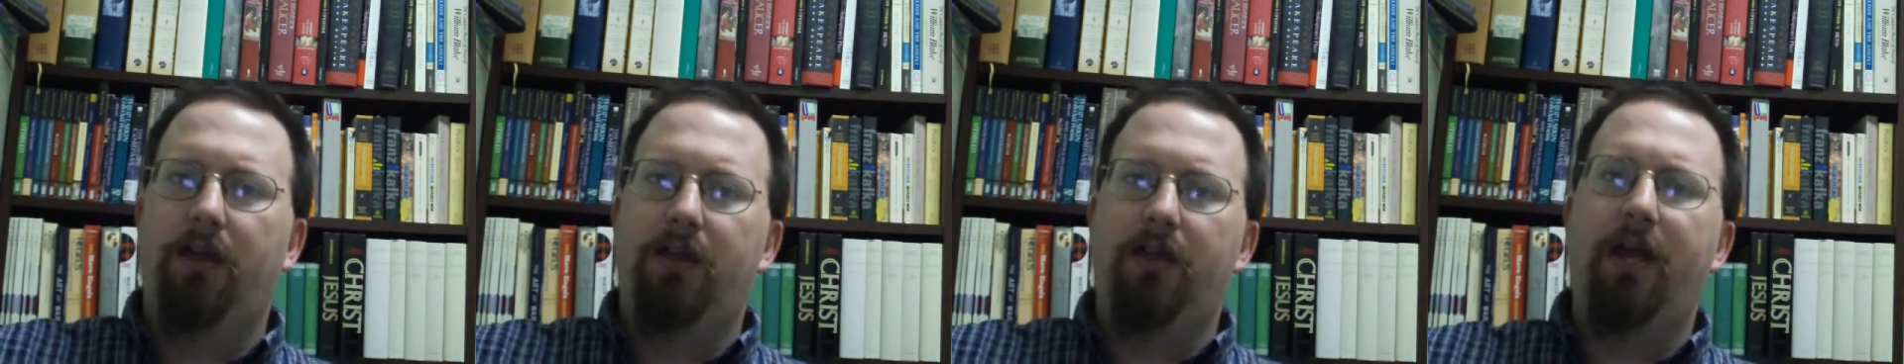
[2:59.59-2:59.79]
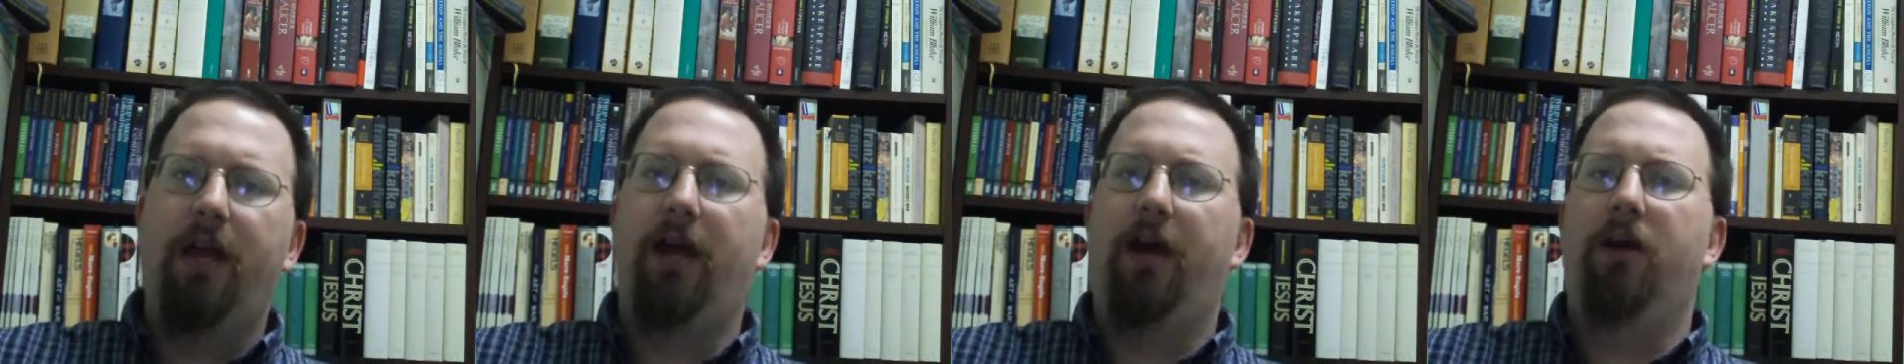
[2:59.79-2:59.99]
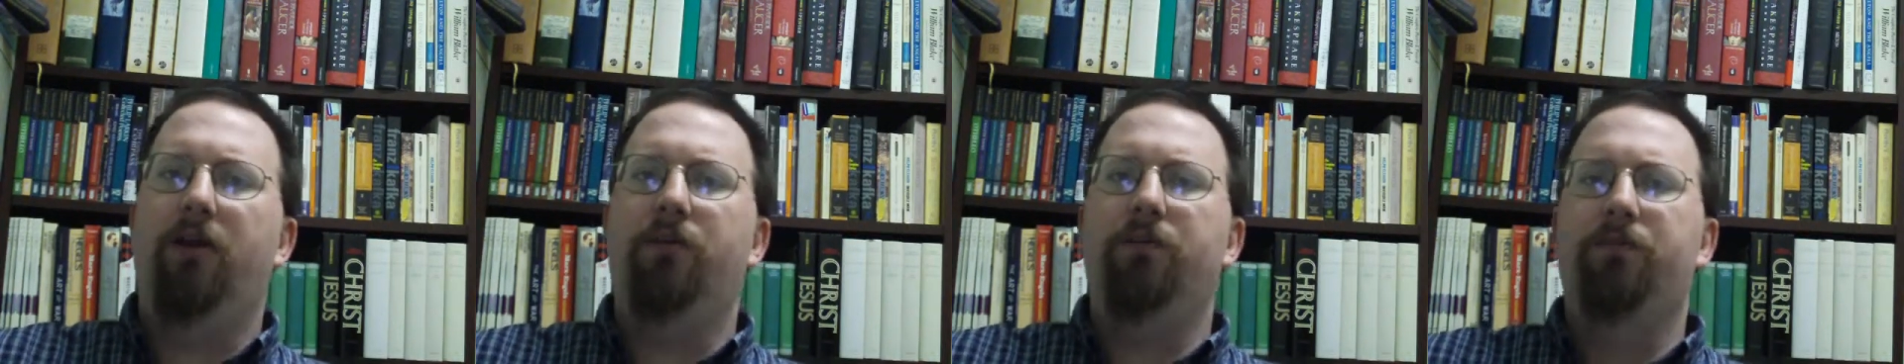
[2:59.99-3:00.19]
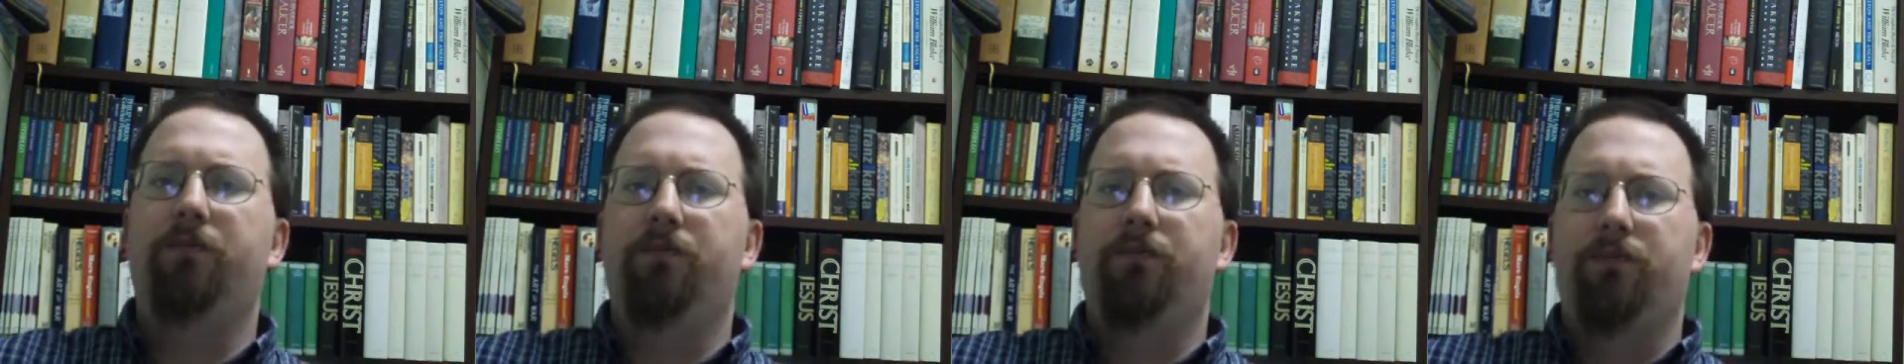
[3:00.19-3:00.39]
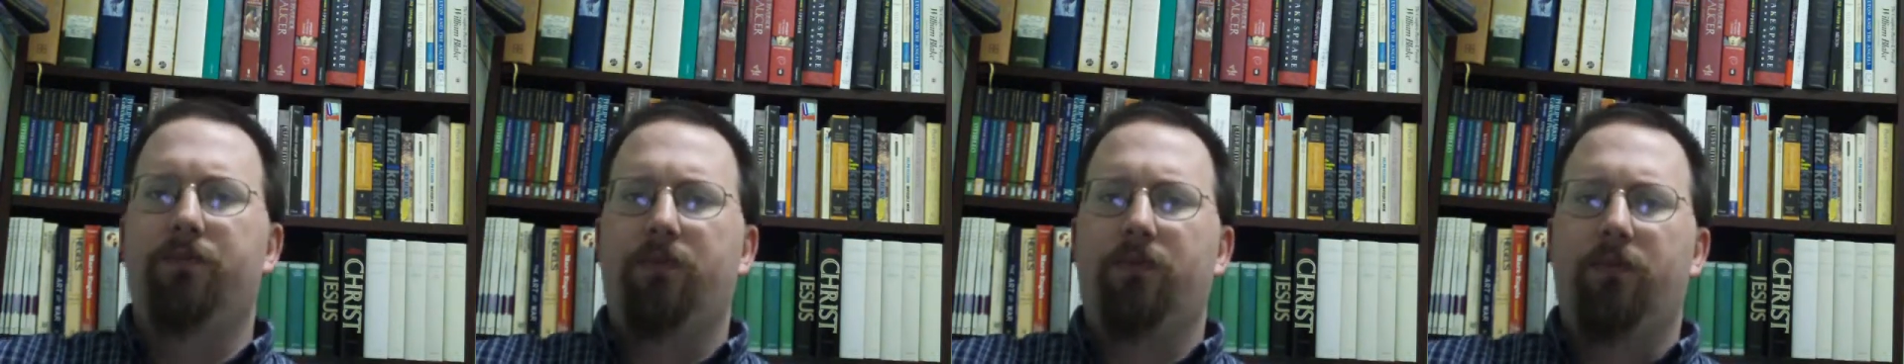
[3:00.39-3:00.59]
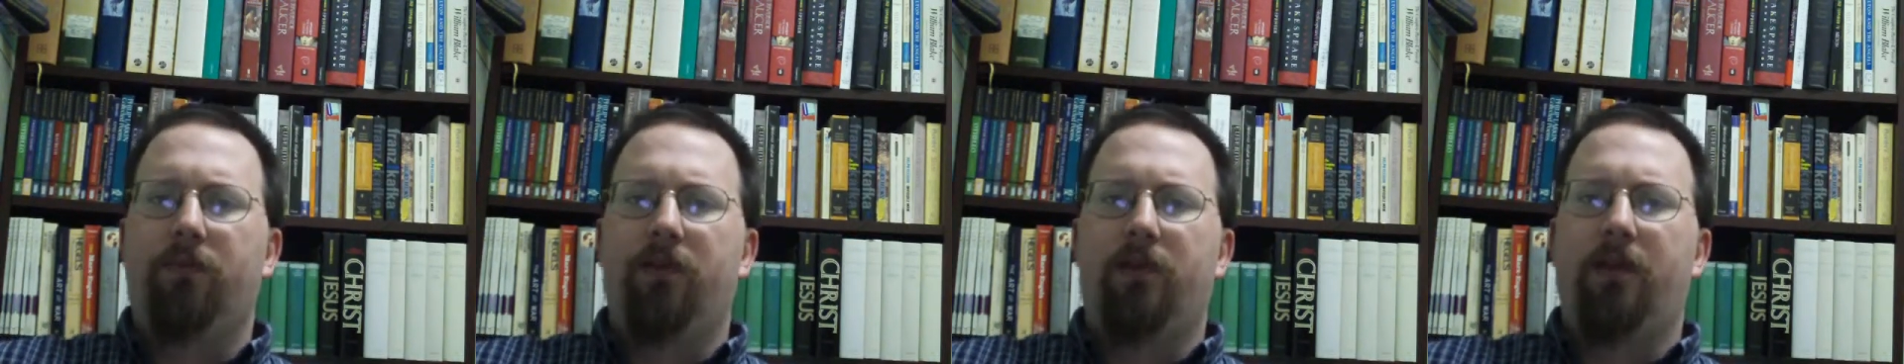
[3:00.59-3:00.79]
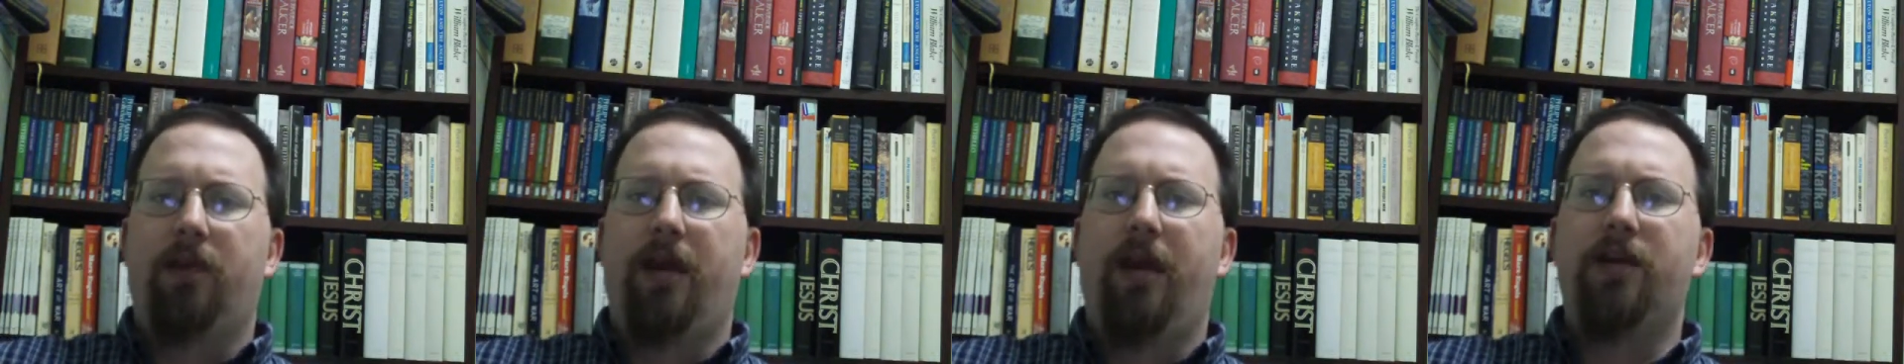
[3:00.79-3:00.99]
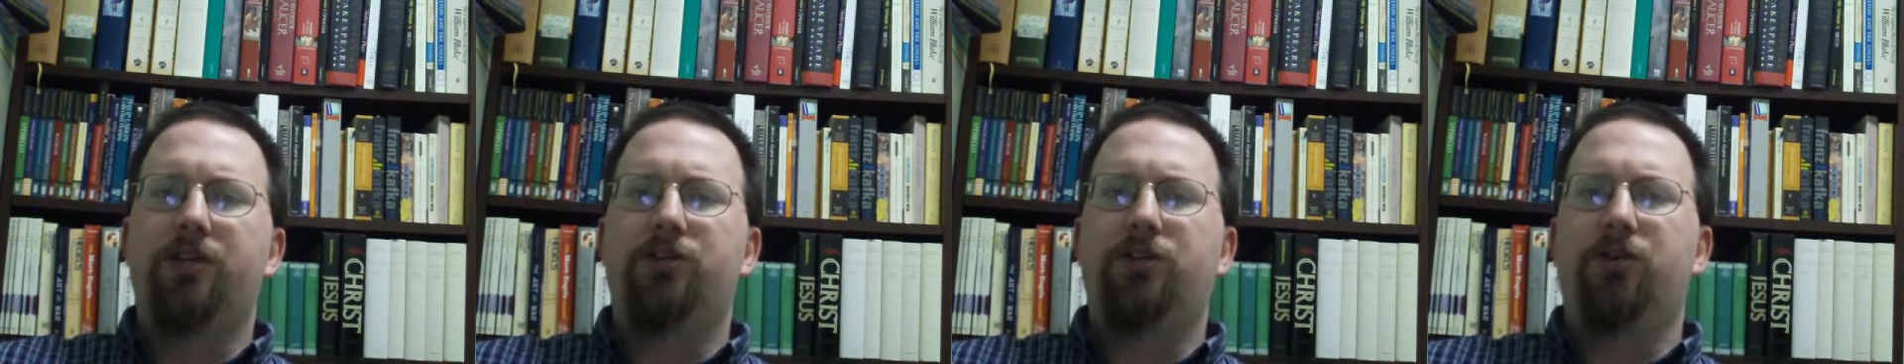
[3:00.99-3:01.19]
Now,
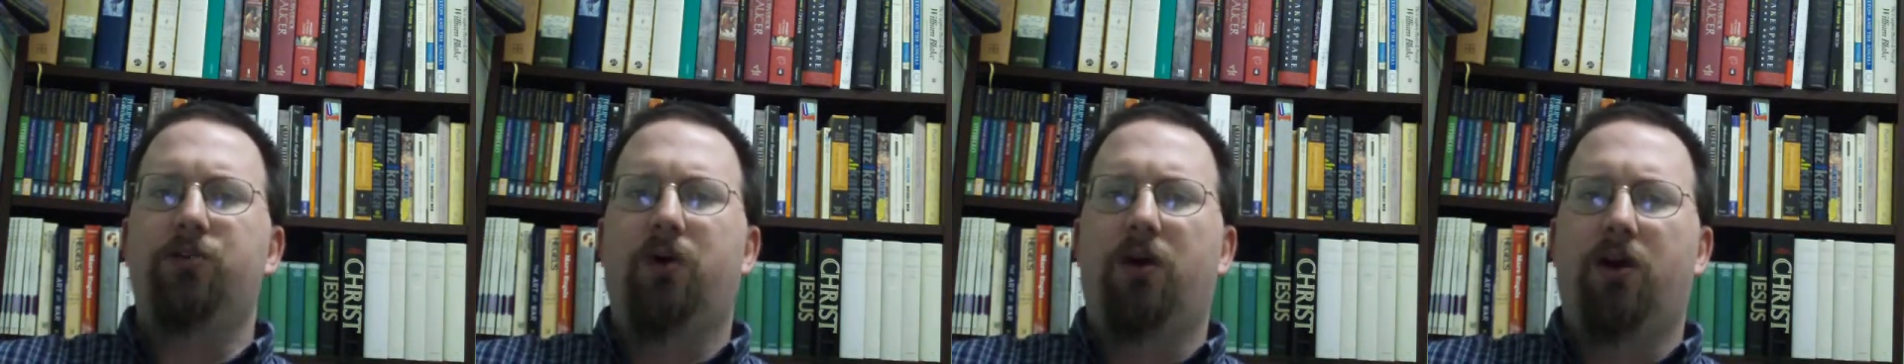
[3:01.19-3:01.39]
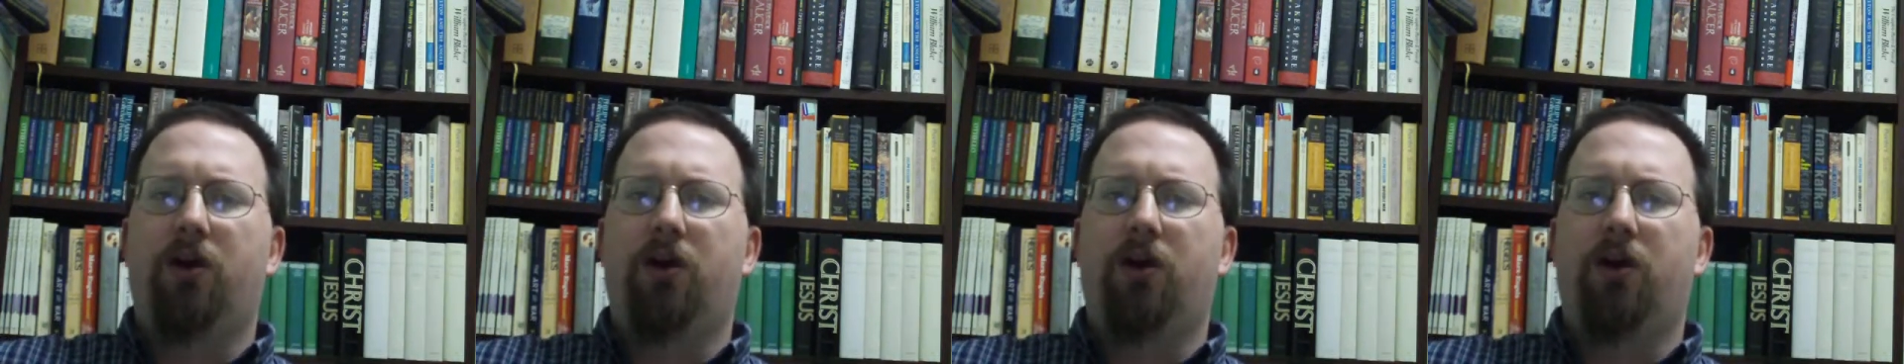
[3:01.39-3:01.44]
as you